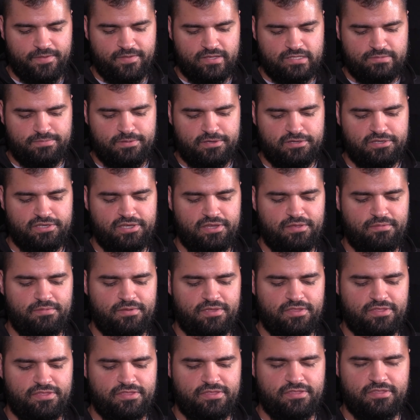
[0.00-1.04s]
especially
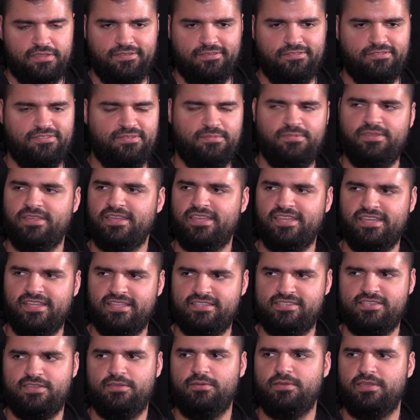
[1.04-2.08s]
with some of the
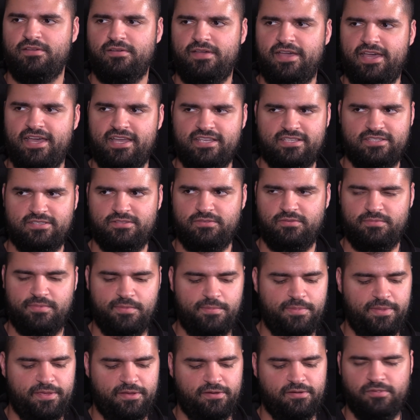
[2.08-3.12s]
kids that Oak Hill has, a little
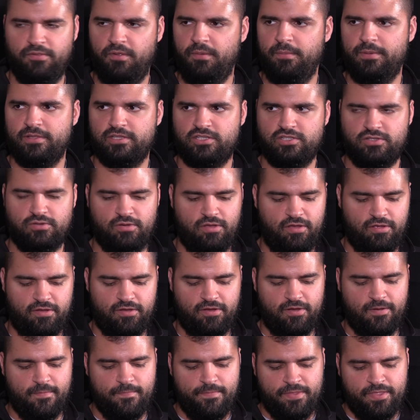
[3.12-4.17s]
bit bigger, a little bit
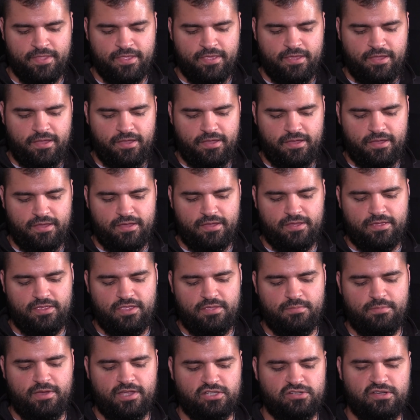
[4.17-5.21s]
stronger.
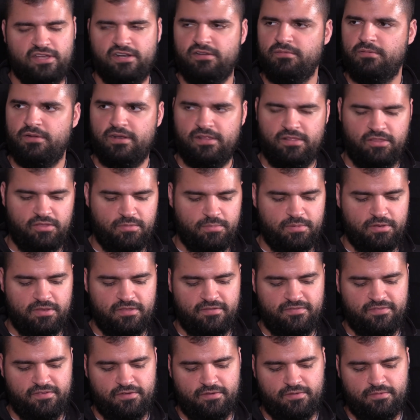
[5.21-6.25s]
You might try to run a little bit
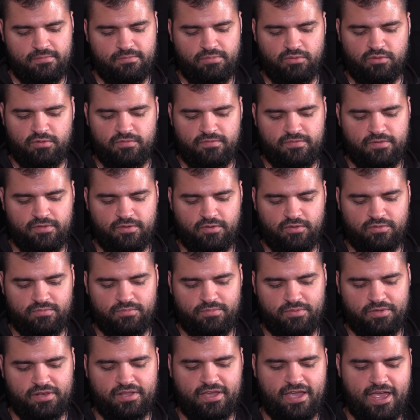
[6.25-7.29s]
if you're
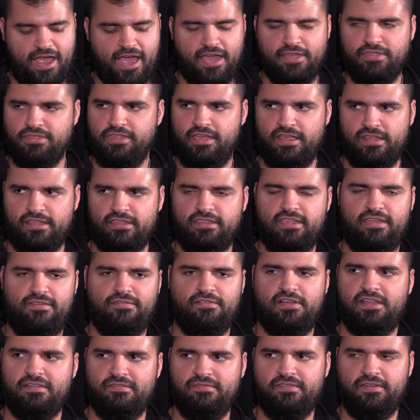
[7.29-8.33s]
Bluefield, but I think that
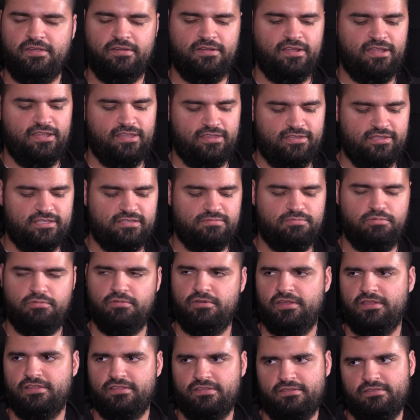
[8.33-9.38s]
they've kind of figured out at this
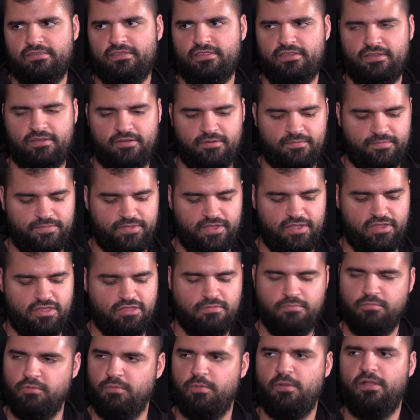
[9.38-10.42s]
point,
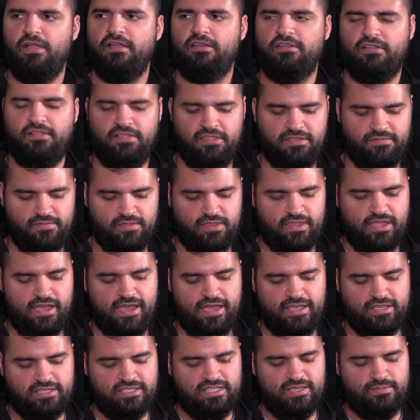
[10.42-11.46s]
we're probably going to live and
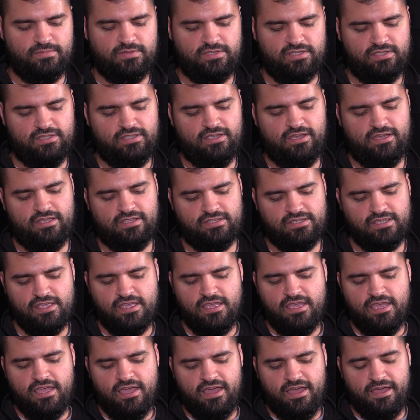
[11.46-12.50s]
die as Simpson does.
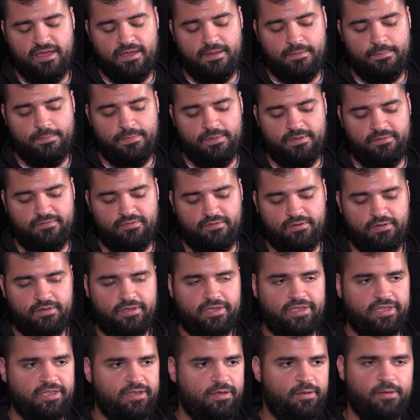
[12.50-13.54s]
For
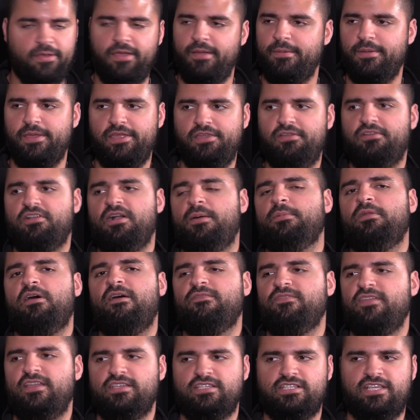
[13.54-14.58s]
Oak Hill, I mean, you're coming
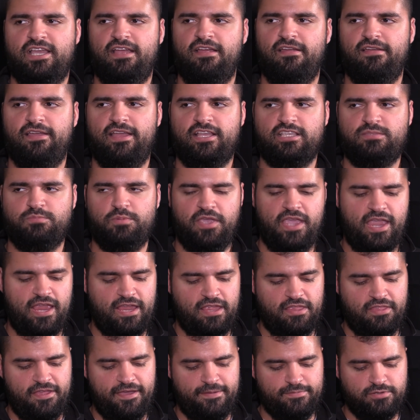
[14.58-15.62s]
off that scare against
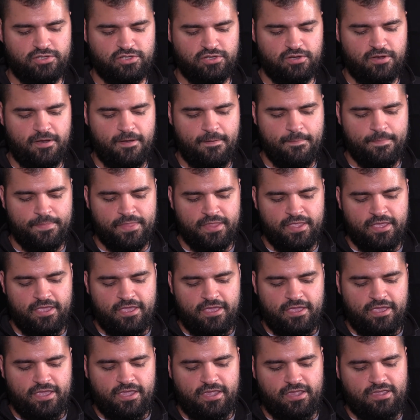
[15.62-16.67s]
Buchanan Upshur.
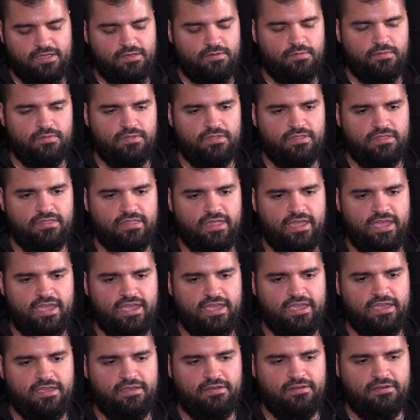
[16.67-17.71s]

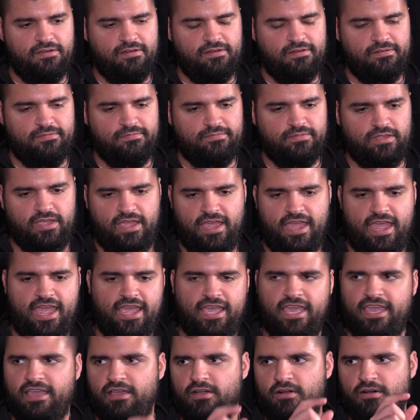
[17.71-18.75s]
They are
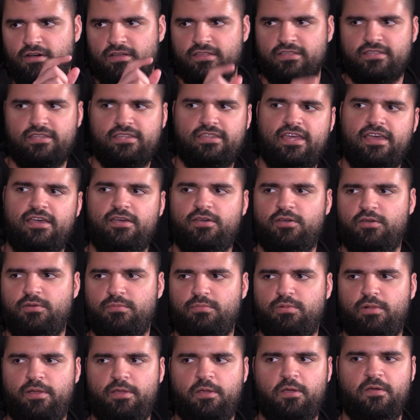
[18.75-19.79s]
hanging on to that
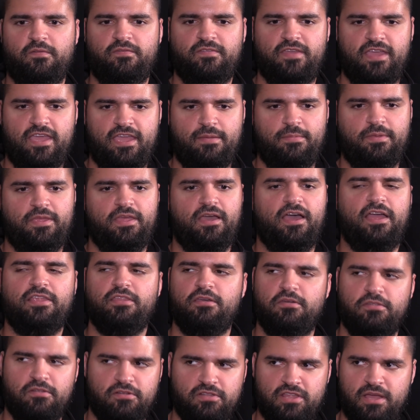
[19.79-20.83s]
home playoff game. Yeah, I
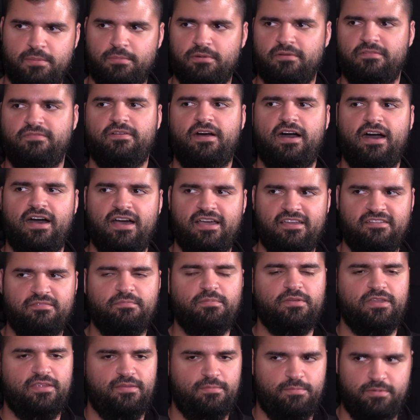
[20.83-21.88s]
know they're number
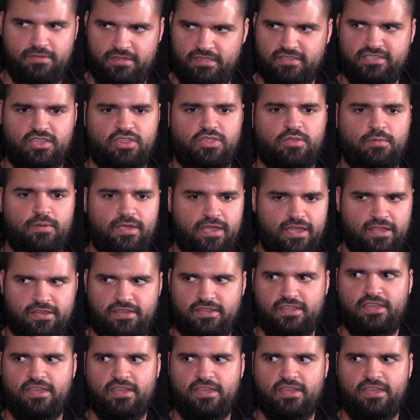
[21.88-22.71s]
5, but it's a thread.